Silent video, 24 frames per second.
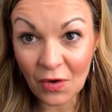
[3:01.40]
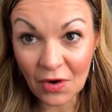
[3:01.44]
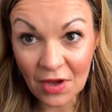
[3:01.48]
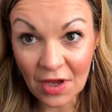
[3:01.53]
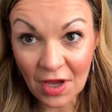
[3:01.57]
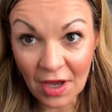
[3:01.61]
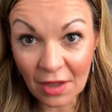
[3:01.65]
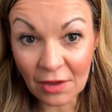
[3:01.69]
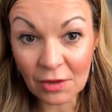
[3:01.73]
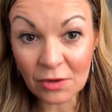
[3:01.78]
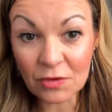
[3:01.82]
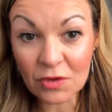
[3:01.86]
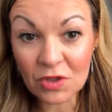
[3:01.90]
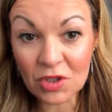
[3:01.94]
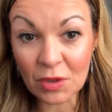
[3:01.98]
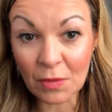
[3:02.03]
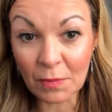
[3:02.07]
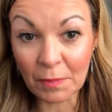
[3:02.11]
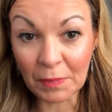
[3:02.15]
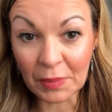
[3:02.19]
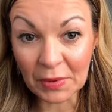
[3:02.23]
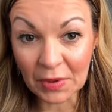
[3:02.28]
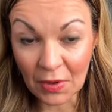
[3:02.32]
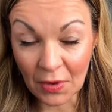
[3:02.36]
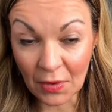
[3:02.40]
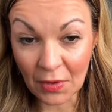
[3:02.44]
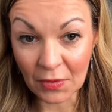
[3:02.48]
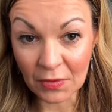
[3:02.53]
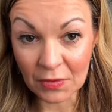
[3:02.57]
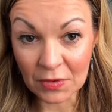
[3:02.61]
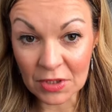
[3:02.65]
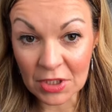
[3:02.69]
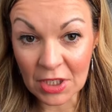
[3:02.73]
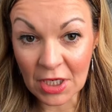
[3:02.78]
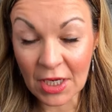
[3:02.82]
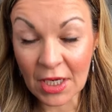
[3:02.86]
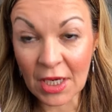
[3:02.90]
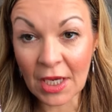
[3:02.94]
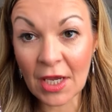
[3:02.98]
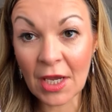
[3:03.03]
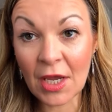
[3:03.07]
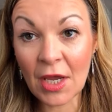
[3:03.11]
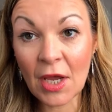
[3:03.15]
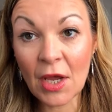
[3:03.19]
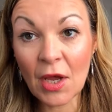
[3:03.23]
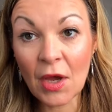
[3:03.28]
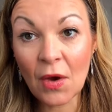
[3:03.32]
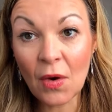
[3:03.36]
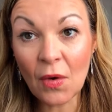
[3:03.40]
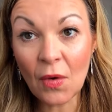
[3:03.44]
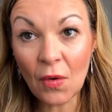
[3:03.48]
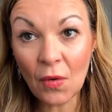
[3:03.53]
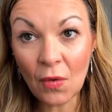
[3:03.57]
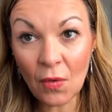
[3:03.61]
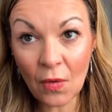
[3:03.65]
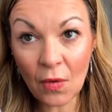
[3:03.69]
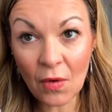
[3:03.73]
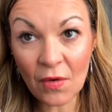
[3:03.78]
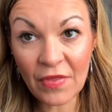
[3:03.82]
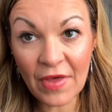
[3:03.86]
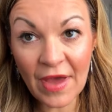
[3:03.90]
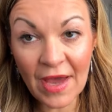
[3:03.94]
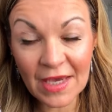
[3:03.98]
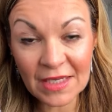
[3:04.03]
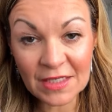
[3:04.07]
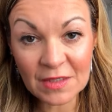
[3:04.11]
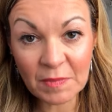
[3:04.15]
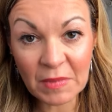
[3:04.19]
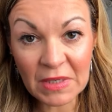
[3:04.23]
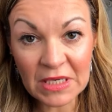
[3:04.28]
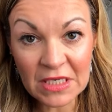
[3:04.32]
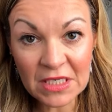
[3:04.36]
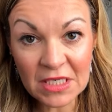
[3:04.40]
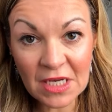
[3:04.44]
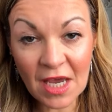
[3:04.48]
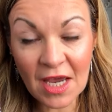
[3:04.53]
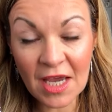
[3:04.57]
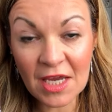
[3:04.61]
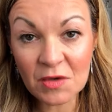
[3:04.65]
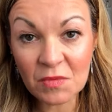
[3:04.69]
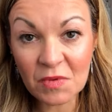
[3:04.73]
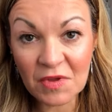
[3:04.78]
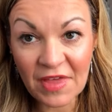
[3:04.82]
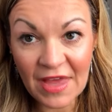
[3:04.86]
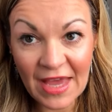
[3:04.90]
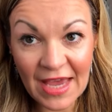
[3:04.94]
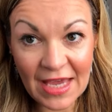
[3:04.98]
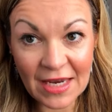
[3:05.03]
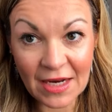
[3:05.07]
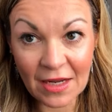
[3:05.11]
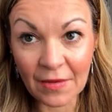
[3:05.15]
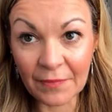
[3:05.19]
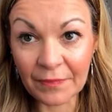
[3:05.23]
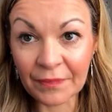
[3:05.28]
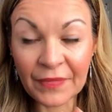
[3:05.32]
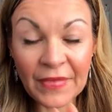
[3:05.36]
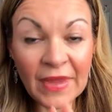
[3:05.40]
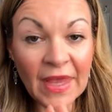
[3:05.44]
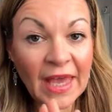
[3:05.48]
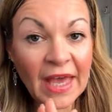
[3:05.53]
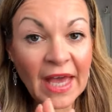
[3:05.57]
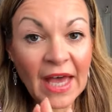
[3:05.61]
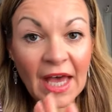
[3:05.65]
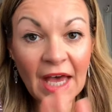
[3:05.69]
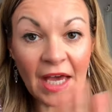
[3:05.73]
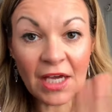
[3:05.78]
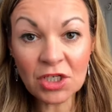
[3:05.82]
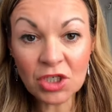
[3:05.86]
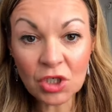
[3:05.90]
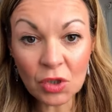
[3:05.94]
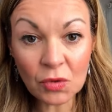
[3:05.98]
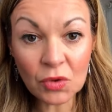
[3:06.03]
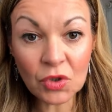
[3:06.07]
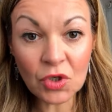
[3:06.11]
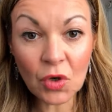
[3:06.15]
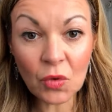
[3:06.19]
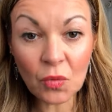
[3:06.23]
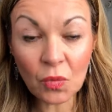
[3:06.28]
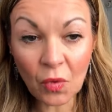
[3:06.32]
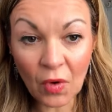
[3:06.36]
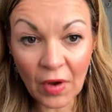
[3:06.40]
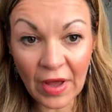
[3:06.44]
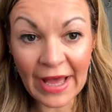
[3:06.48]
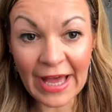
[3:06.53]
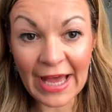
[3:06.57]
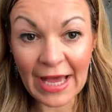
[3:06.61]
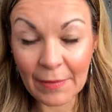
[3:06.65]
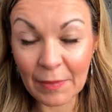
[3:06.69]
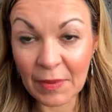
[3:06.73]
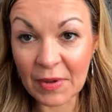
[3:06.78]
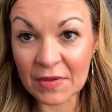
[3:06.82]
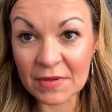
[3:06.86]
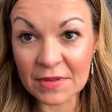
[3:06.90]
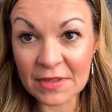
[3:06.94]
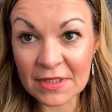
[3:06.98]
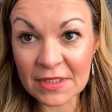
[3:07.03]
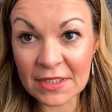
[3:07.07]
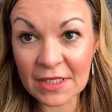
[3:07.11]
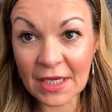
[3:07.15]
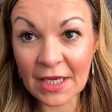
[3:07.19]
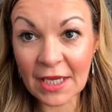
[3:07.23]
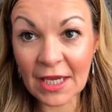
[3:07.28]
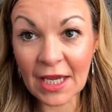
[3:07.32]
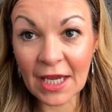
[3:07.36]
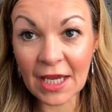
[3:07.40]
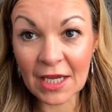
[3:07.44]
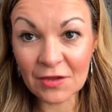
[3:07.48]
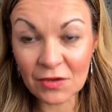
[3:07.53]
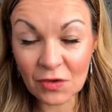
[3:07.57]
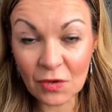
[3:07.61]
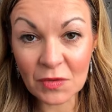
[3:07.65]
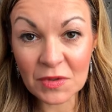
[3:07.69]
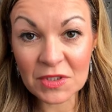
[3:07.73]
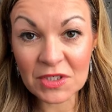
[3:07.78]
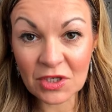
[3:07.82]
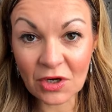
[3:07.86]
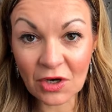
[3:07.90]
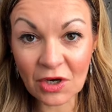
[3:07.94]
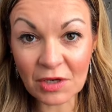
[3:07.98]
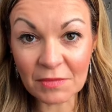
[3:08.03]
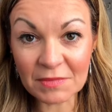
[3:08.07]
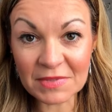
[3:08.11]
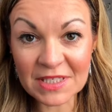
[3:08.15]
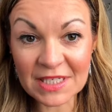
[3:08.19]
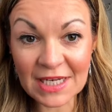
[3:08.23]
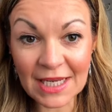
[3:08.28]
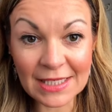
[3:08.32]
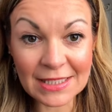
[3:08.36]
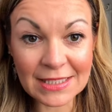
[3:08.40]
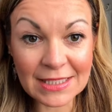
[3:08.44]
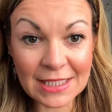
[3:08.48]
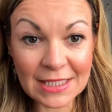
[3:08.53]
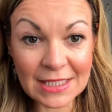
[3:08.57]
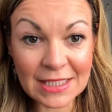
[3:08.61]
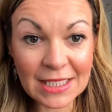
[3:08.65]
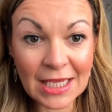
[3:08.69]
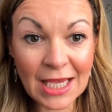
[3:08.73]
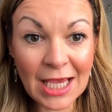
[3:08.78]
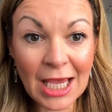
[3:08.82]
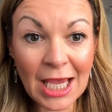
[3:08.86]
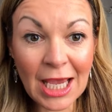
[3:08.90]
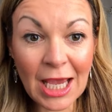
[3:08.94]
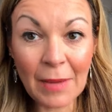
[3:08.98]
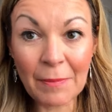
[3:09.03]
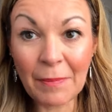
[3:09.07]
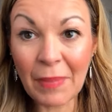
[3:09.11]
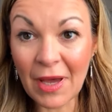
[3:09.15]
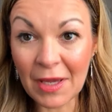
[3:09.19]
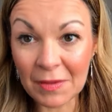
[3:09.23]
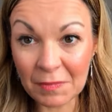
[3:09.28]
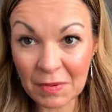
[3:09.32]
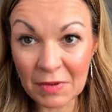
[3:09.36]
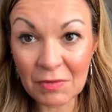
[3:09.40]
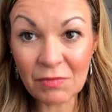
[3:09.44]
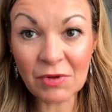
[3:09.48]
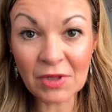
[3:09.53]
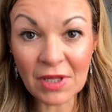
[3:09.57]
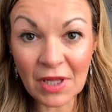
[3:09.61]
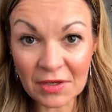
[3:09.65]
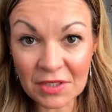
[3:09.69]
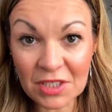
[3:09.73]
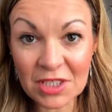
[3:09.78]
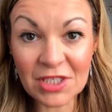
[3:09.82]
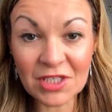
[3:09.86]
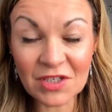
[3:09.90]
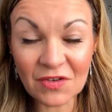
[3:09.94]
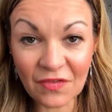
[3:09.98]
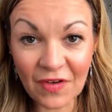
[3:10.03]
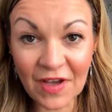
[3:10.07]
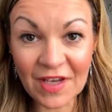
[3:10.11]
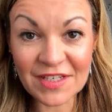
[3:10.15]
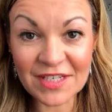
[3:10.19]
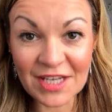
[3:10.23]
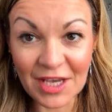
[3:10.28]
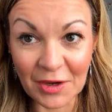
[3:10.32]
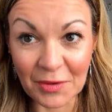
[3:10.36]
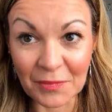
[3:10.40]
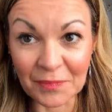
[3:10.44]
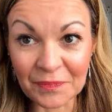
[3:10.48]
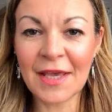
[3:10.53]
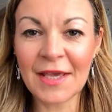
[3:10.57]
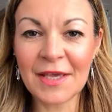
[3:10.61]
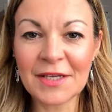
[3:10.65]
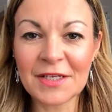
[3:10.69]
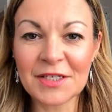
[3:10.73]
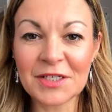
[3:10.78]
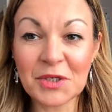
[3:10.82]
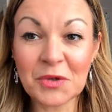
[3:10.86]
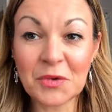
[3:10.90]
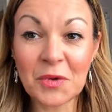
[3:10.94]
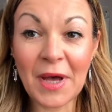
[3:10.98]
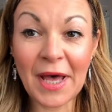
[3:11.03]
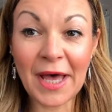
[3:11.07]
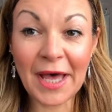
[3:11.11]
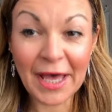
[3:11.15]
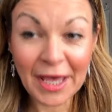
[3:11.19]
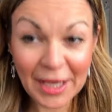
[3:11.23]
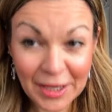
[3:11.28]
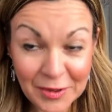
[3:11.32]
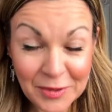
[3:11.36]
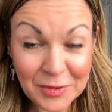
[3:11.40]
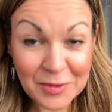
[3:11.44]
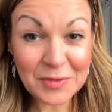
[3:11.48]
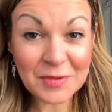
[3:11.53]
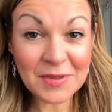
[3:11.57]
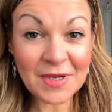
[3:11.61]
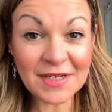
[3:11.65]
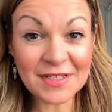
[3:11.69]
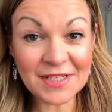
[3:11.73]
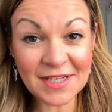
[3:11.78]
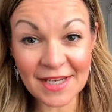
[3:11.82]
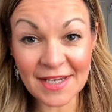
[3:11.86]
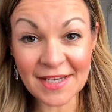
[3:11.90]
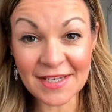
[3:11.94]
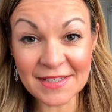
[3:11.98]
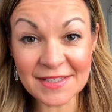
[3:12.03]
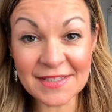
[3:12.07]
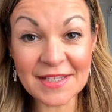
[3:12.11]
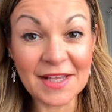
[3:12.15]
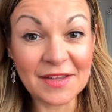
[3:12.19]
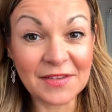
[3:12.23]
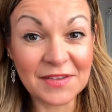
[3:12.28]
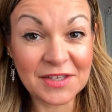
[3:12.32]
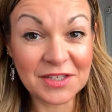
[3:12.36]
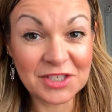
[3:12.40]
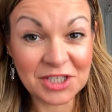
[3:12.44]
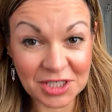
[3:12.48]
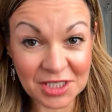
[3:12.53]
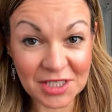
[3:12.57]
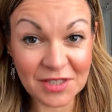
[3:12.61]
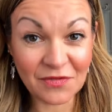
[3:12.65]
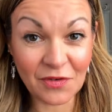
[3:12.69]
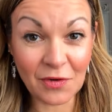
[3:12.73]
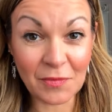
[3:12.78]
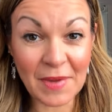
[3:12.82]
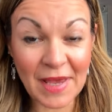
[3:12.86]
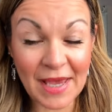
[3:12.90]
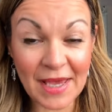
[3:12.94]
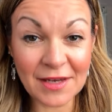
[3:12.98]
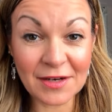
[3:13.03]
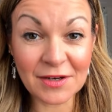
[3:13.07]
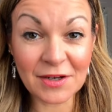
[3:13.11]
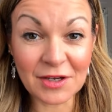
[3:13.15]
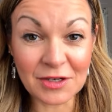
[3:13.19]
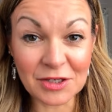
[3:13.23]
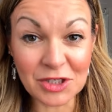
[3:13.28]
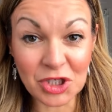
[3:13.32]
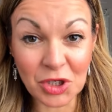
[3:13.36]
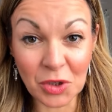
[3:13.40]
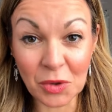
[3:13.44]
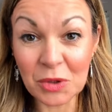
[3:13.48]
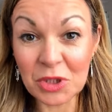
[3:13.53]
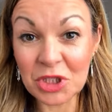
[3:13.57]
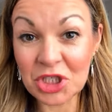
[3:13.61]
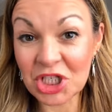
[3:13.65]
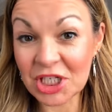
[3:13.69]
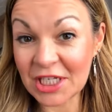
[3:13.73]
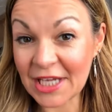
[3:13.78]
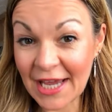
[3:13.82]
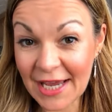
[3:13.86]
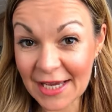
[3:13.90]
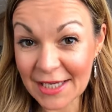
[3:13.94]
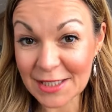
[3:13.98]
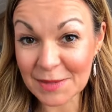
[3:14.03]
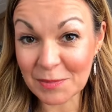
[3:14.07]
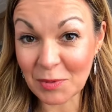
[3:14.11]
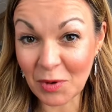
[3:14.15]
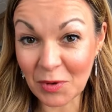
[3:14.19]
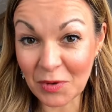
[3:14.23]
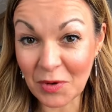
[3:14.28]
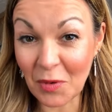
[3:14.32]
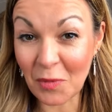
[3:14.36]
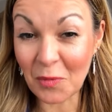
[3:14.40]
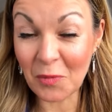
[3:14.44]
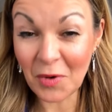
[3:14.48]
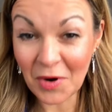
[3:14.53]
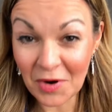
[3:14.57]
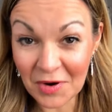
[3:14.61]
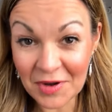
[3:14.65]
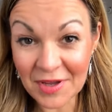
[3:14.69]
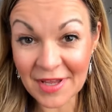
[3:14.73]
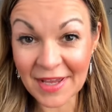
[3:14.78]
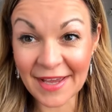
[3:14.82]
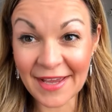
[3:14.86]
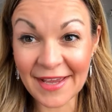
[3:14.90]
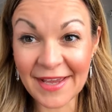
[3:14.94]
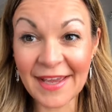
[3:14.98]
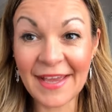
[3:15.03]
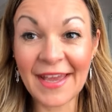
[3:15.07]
or coloured blonde, or that has been dyed with henna. I don't know what happens in those circumstances, but I'd be reluctant to find out. So how does the Just For Men Control GX product work?